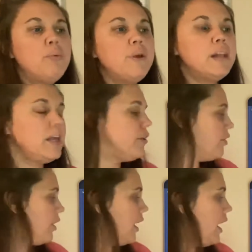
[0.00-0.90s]
really
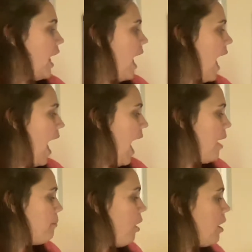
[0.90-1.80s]
good
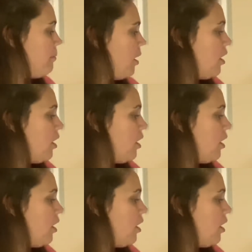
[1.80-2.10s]
at part,